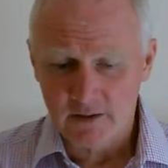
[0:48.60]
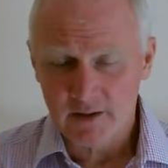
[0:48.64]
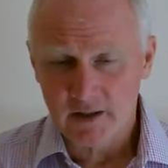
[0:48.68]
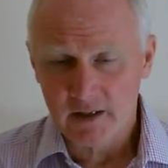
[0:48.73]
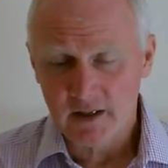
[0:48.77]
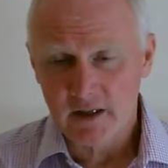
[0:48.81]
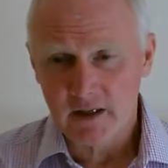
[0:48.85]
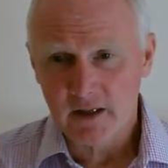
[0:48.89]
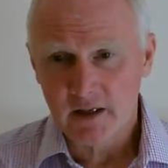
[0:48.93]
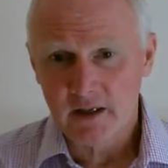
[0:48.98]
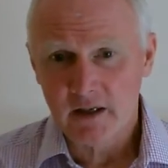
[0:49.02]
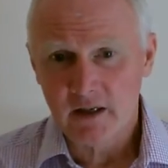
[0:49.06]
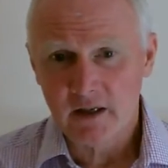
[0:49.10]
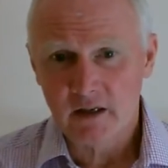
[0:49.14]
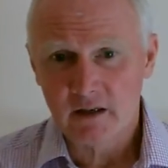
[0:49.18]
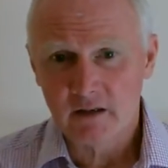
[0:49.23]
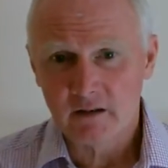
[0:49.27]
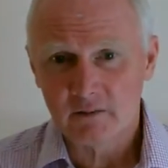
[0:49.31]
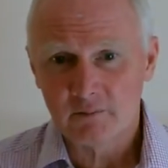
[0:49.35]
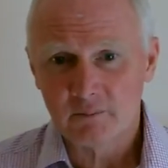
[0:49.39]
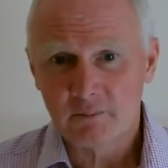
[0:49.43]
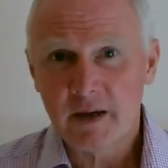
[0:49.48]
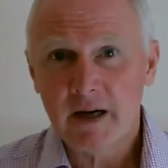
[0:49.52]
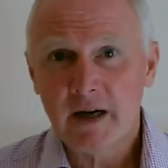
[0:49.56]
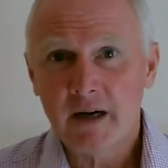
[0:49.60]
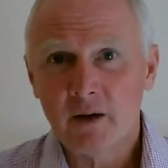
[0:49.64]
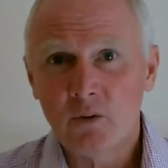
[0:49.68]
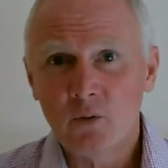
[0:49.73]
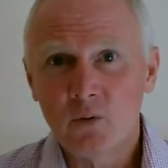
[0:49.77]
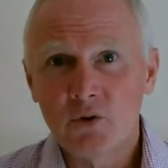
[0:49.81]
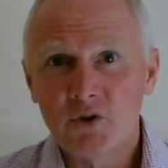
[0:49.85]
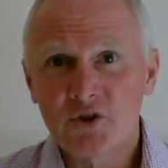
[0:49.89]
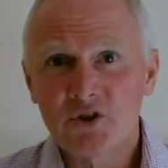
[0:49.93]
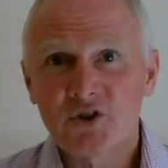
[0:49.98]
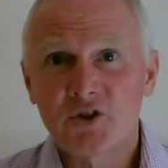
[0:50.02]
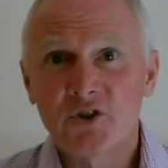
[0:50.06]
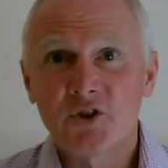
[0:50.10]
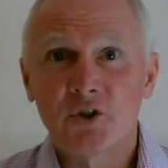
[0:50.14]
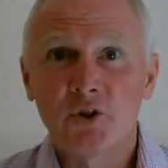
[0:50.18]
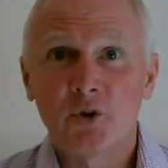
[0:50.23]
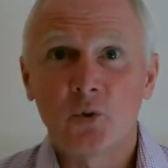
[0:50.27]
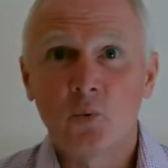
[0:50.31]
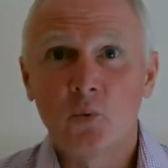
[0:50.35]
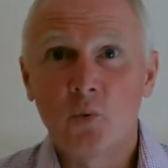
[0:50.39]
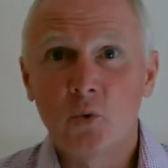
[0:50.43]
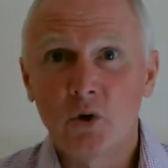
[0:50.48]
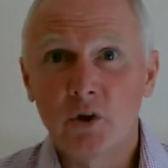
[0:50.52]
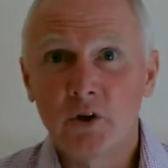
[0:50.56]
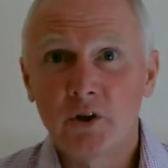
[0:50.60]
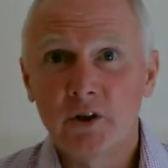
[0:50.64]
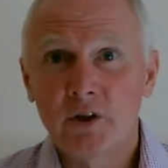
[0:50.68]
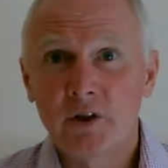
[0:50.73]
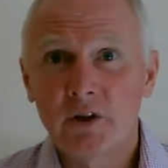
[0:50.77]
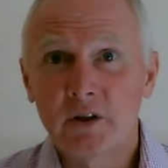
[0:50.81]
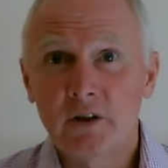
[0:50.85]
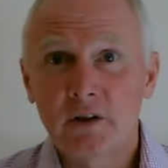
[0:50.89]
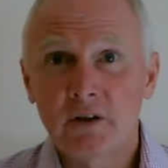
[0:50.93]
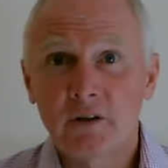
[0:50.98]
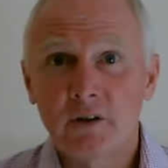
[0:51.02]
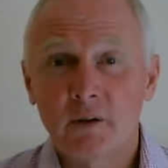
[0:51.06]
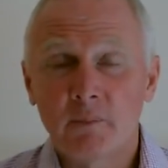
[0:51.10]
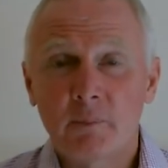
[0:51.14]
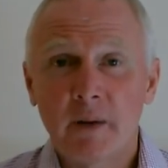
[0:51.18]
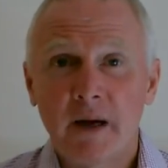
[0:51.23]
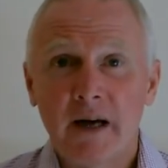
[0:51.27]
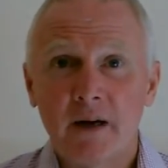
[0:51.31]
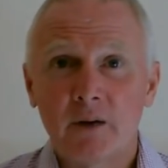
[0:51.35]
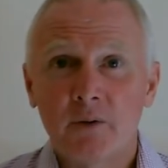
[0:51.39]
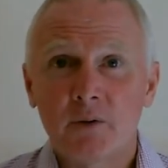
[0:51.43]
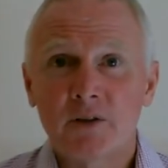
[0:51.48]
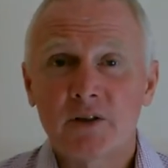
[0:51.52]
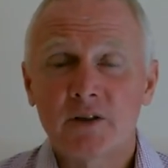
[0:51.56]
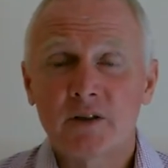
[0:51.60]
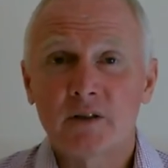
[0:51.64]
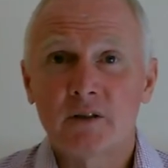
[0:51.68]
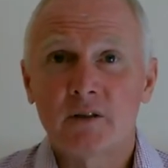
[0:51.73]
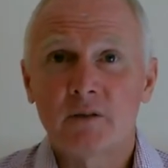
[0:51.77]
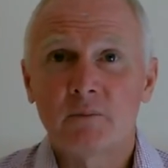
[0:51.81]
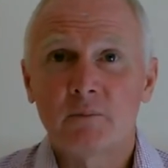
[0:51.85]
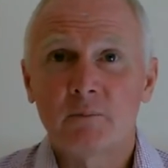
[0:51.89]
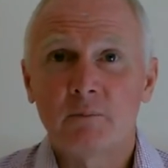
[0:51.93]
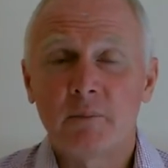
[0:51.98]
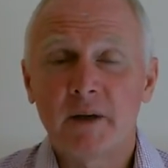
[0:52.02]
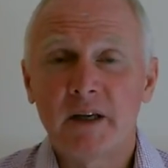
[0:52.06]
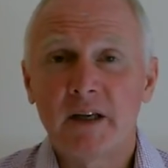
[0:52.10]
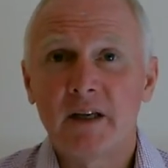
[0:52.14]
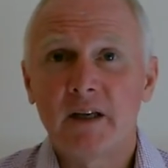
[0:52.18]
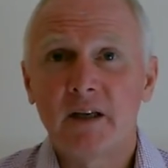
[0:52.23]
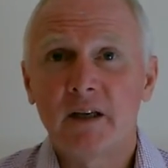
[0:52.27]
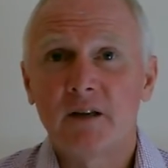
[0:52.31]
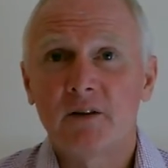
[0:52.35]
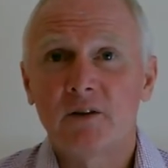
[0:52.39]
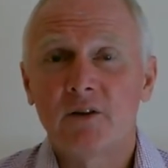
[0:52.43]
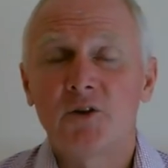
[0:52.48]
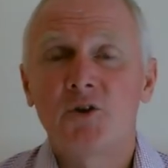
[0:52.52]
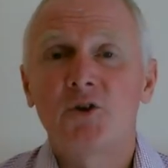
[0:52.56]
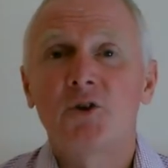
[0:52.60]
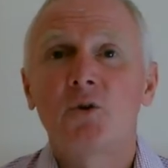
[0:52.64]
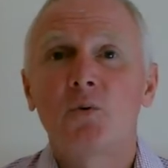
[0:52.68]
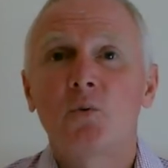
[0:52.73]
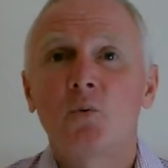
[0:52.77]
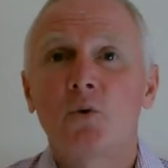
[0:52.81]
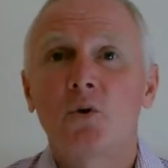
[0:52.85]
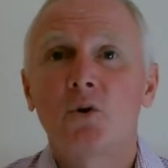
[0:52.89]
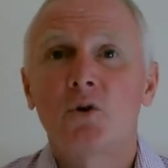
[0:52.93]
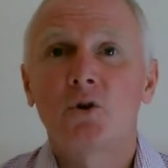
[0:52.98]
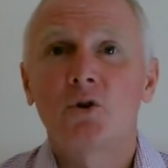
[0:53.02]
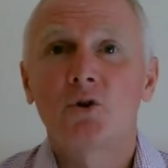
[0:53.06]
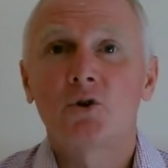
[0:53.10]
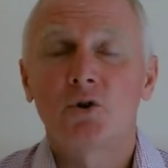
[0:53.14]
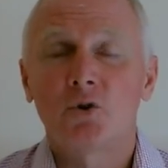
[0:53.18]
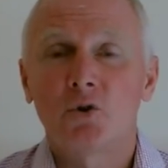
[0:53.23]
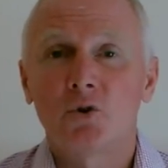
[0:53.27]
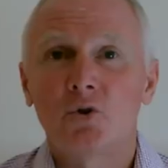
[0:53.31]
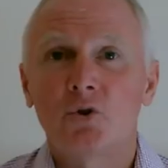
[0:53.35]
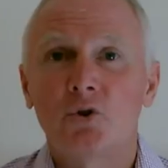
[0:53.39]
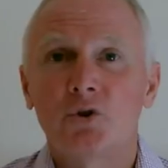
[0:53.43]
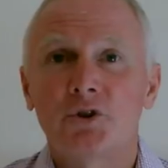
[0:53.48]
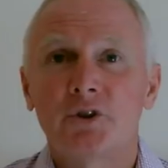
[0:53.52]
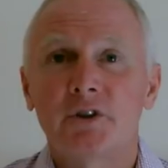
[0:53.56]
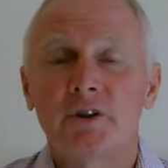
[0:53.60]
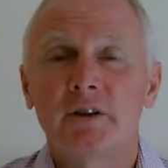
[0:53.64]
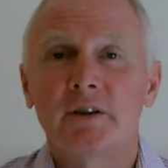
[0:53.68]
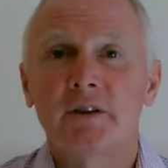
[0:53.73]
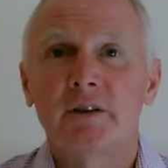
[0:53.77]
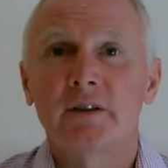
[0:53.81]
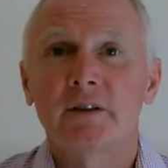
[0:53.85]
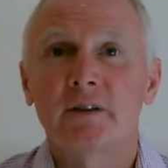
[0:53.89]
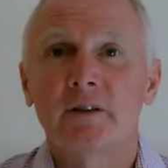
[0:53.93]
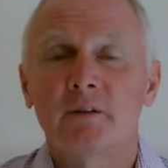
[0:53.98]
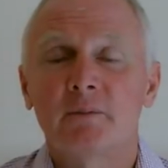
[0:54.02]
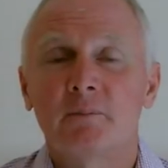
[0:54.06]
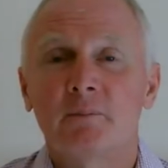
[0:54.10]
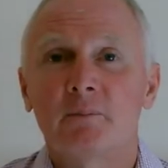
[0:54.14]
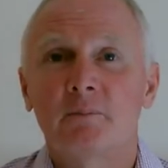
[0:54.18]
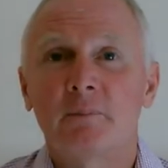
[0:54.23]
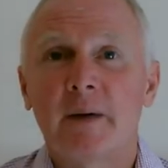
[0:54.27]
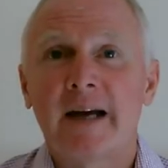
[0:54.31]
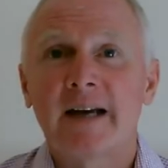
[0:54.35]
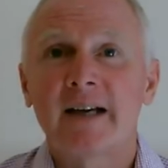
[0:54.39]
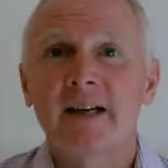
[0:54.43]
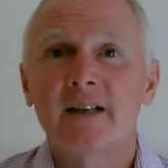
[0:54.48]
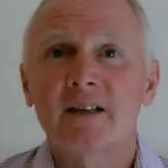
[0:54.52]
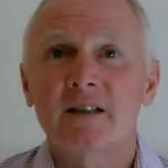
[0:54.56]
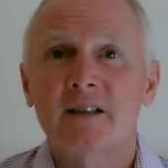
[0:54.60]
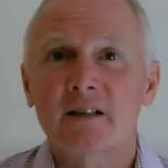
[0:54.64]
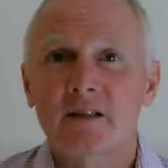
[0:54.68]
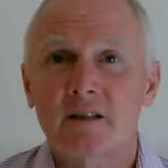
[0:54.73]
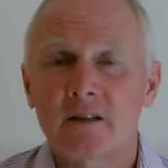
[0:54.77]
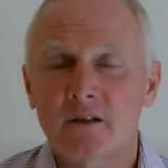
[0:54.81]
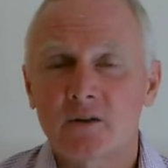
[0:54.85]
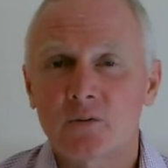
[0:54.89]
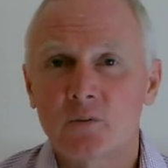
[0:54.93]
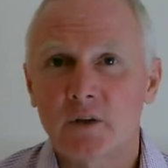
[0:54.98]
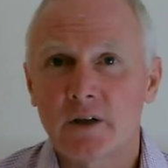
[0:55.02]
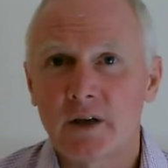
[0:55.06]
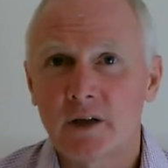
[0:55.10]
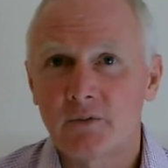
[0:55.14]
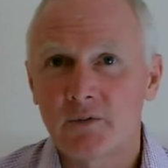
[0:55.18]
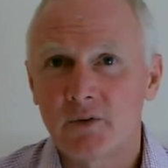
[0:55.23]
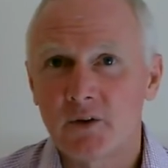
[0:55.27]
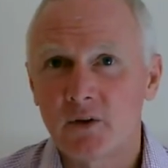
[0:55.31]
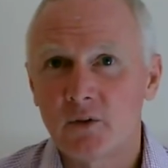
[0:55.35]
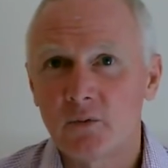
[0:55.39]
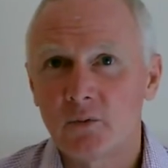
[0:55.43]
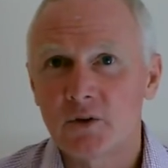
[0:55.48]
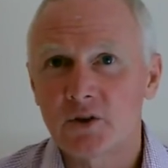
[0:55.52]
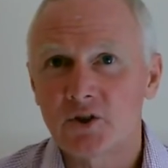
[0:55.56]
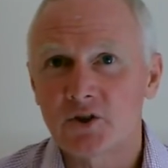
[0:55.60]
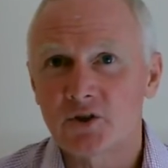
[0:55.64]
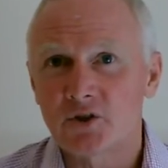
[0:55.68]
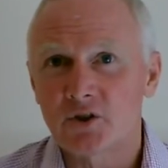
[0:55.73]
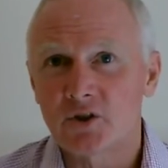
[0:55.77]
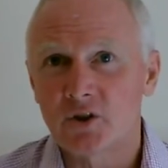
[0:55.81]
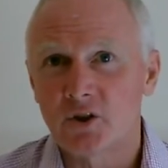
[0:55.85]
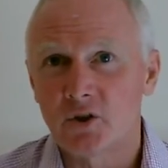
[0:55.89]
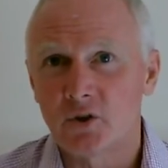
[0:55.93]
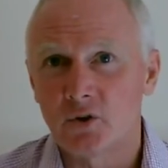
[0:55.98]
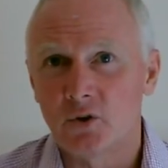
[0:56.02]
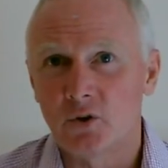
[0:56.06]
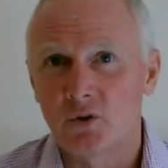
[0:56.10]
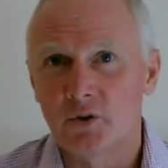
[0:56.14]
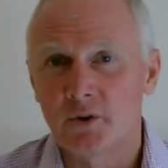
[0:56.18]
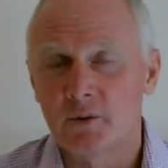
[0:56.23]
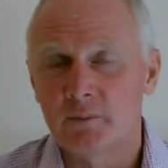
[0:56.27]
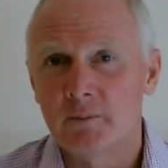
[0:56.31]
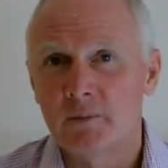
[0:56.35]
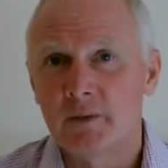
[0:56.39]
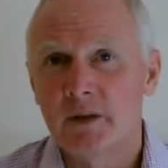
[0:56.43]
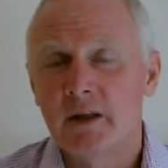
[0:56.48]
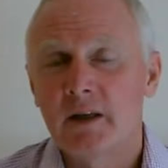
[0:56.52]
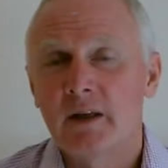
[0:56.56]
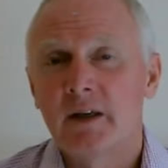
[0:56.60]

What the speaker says: the powers that were, the powers that be, the New World Order, the banksters, whatever you wish to call them,